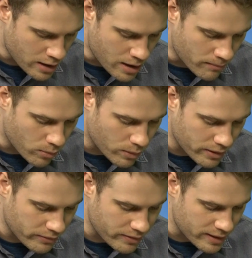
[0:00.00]
But one
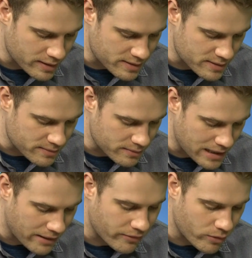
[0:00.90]
of his,
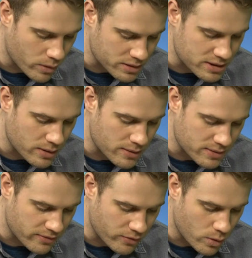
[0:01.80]
so he was
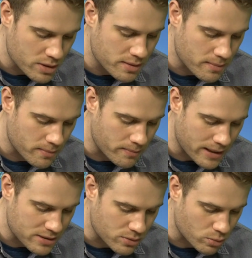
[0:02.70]
the 4th
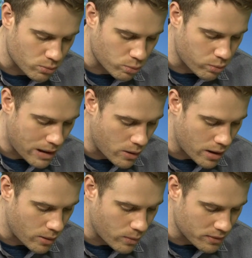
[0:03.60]
best
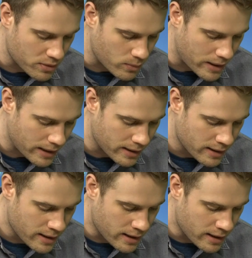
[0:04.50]
welterweight,